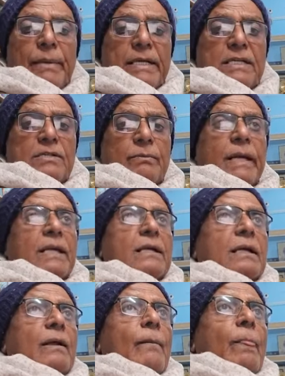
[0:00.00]

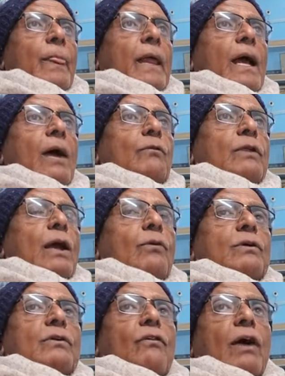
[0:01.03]
punishment
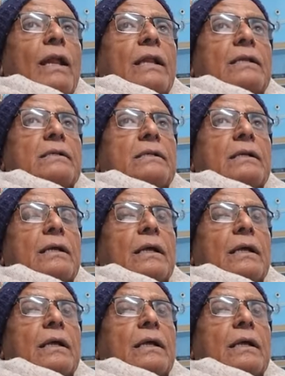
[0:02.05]
without violence.